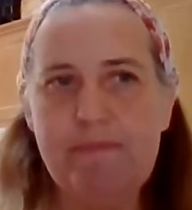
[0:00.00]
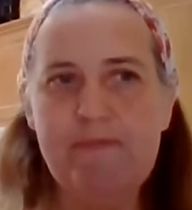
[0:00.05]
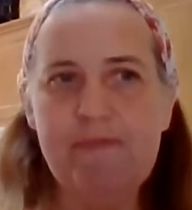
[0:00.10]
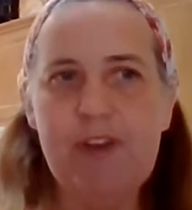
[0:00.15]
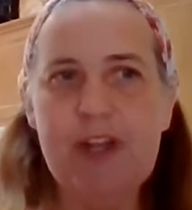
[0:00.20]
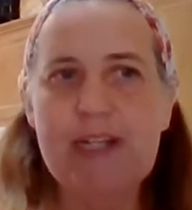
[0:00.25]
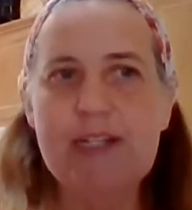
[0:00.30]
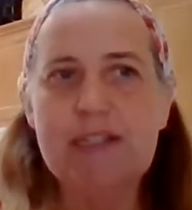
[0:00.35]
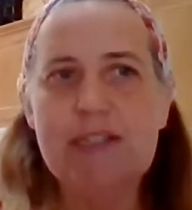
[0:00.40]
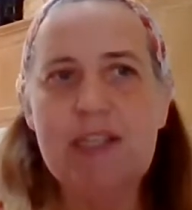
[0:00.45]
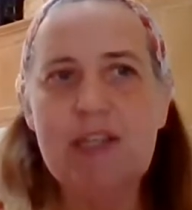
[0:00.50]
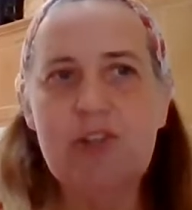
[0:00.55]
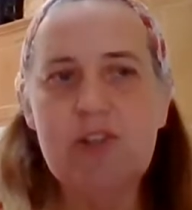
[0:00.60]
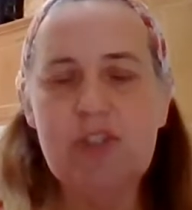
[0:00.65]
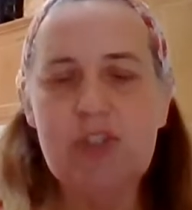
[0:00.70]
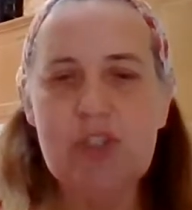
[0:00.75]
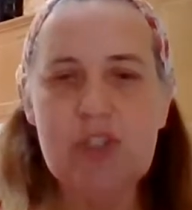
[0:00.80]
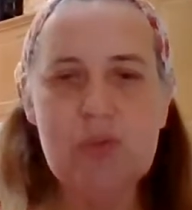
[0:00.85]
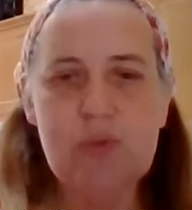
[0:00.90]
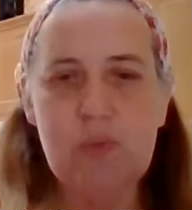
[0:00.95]
fire cider
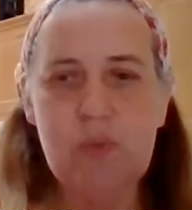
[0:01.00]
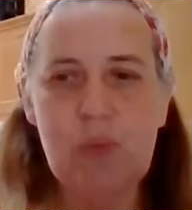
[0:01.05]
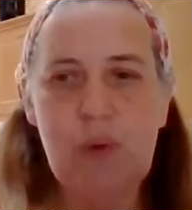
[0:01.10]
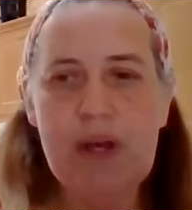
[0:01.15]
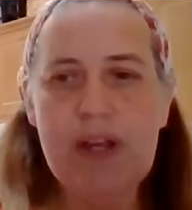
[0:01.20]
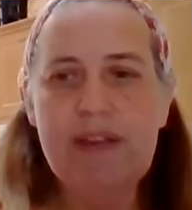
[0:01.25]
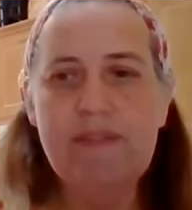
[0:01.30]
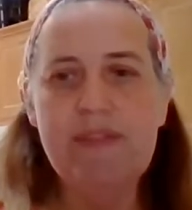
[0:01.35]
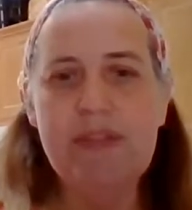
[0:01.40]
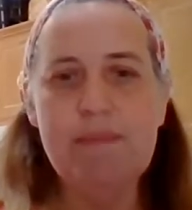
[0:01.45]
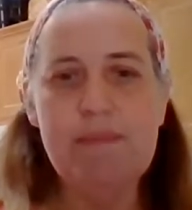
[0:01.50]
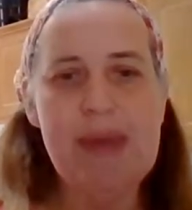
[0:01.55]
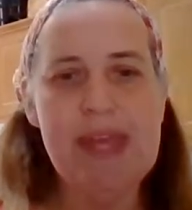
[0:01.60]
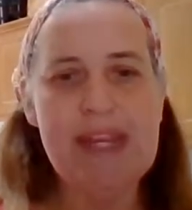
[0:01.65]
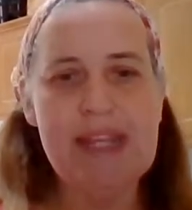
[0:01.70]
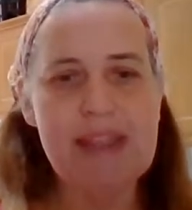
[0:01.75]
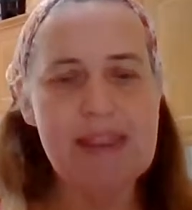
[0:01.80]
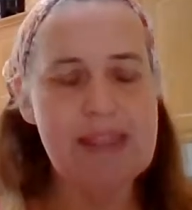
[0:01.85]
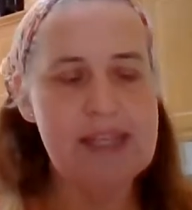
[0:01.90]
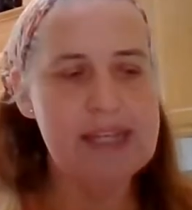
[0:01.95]
is just one of the
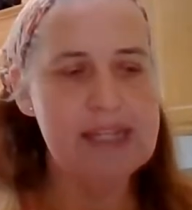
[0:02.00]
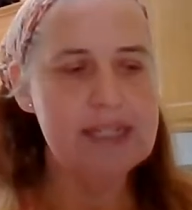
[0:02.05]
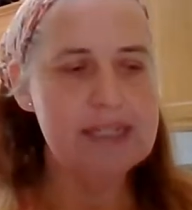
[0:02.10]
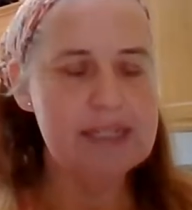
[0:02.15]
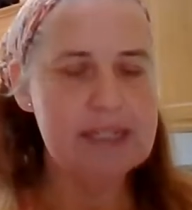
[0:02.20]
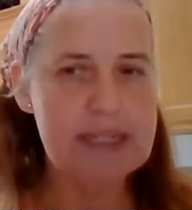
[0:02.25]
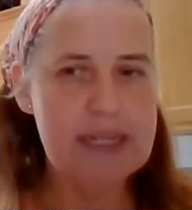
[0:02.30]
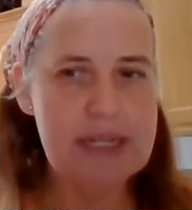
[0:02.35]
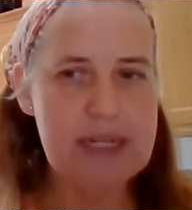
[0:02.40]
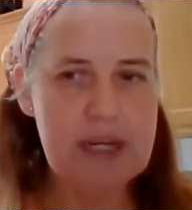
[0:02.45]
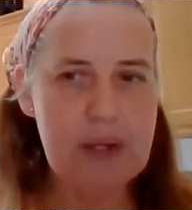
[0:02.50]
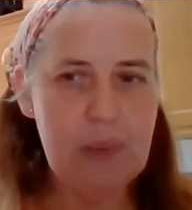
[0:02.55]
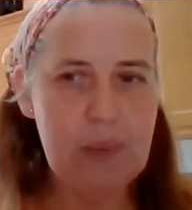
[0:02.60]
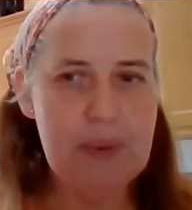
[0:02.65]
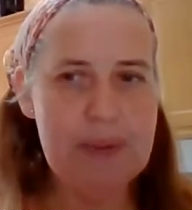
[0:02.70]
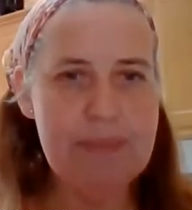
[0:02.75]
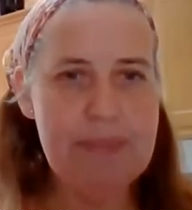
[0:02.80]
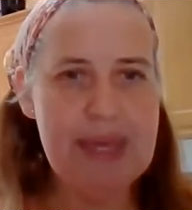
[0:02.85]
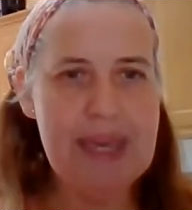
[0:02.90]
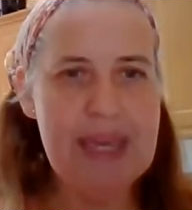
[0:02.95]
many things that
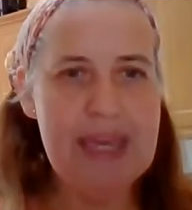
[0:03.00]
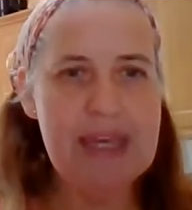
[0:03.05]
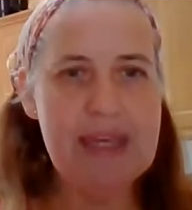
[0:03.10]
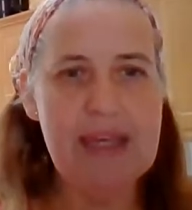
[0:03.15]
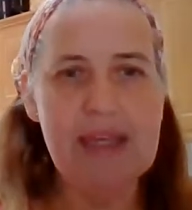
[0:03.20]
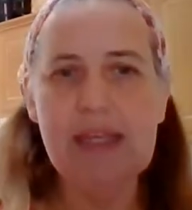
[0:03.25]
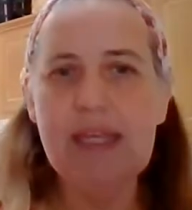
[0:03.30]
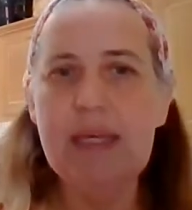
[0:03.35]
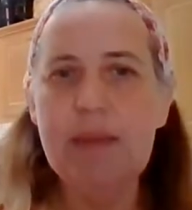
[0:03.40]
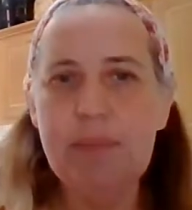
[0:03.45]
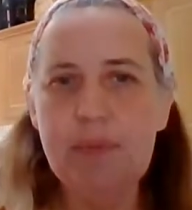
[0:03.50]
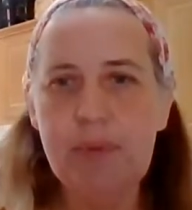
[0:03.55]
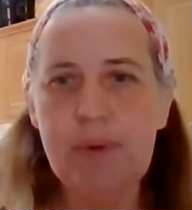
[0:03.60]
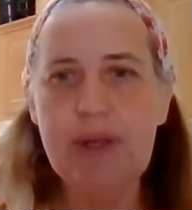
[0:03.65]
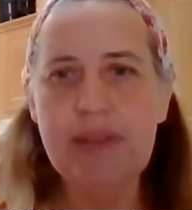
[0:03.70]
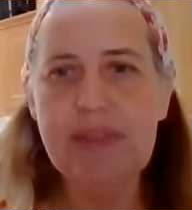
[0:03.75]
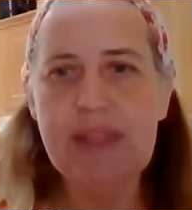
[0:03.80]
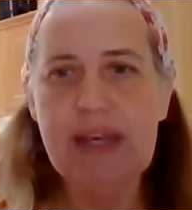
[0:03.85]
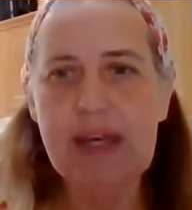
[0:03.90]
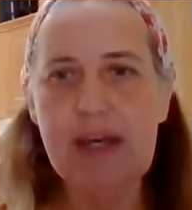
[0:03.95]
we make and keep
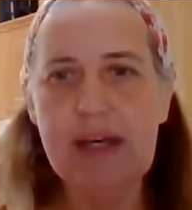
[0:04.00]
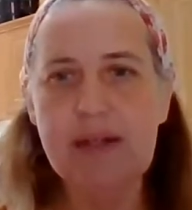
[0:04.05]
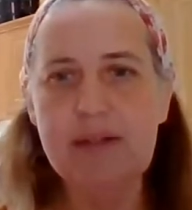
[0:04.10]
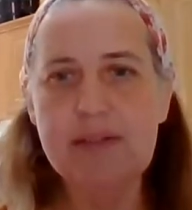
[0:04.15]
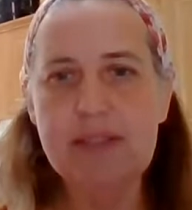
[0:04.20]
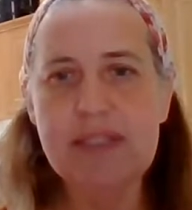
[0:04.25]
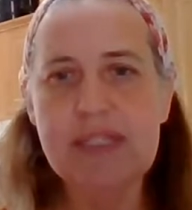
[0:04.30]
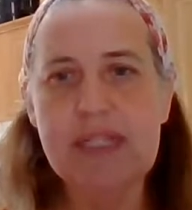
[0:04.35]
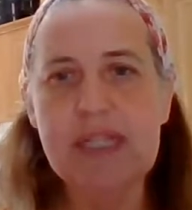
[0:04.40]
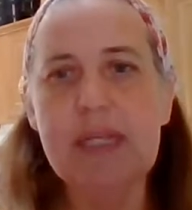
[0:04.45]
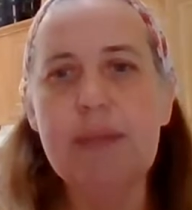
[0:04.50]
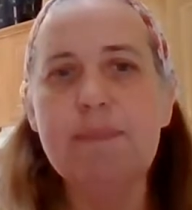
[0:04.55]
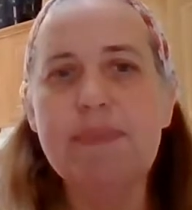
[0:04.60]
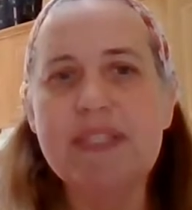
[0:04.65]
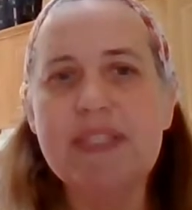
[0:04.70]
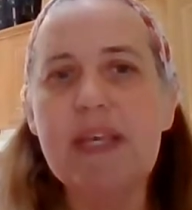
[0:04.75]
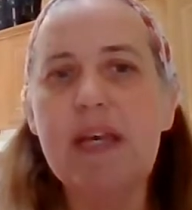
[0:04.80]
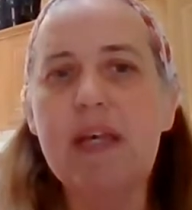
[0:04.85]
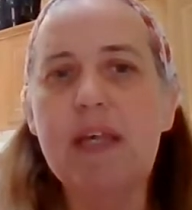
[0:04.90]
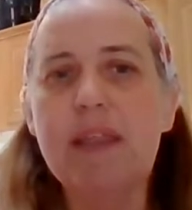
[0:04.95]
around the house to keep
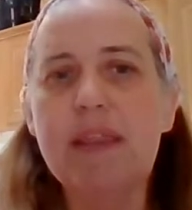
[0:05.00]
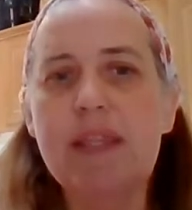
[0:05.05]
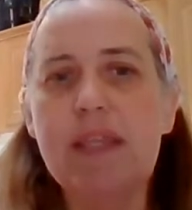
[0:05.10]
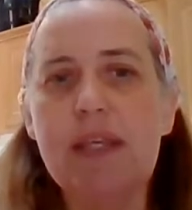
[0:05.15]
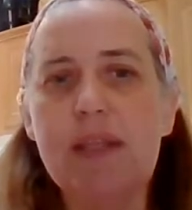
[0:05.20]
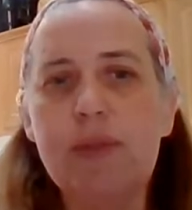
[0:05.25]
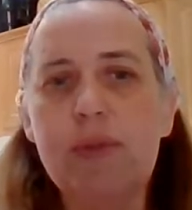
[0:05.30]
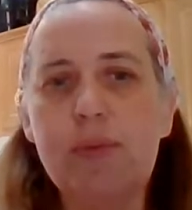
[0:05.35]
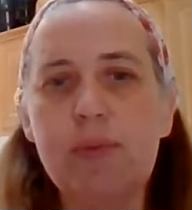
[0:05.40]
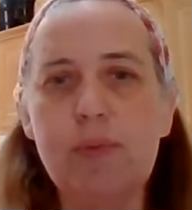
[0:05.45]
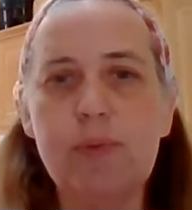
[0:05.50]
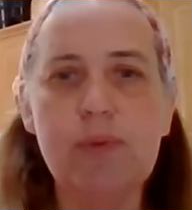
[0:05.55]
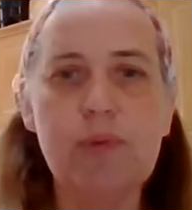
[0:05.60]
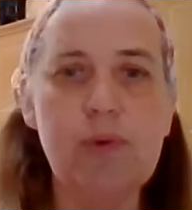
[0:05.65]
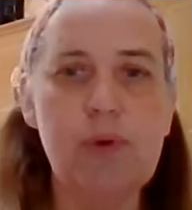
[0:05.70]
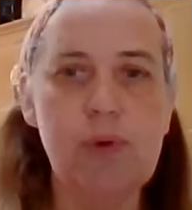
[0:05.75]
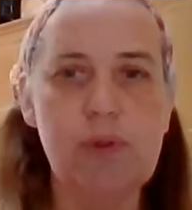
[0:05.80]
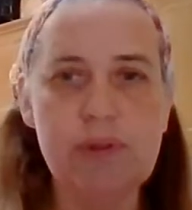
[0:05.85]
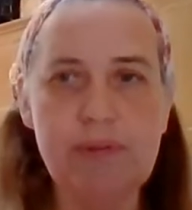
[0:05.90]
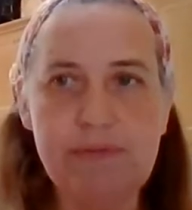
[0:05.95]
us healthy through the
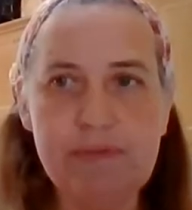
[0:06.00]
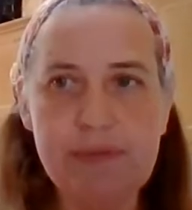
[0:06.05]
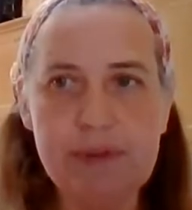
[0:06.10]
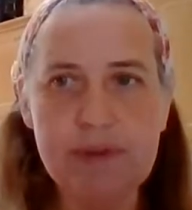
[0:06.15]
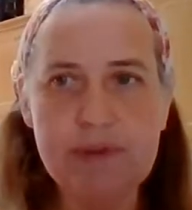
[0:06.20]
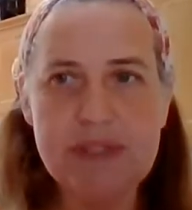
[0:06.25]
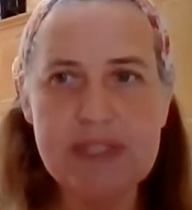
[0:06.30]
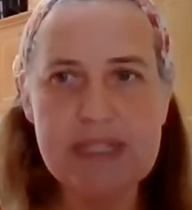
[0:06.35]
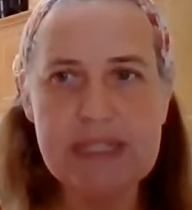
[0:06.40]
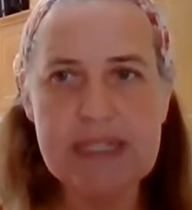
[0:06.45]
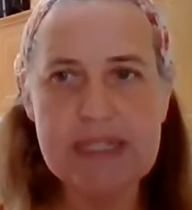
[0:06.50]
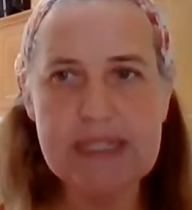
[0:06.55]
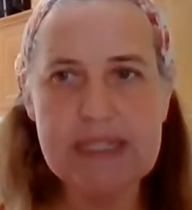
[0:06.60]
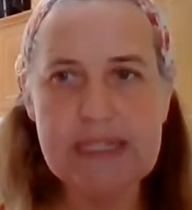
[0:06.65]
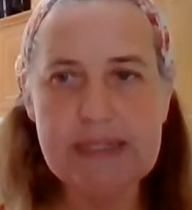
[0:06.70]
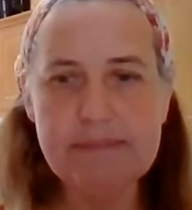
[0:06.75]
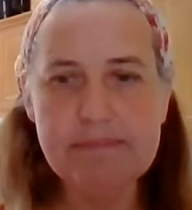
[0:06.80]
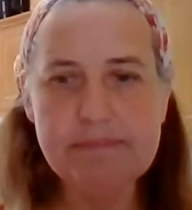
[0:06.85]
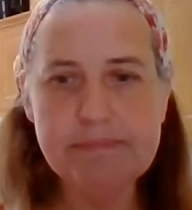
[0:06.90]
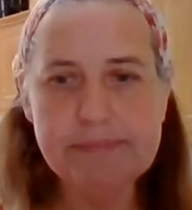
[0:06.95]
cold and flu
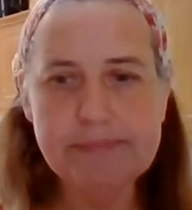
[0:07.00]
season.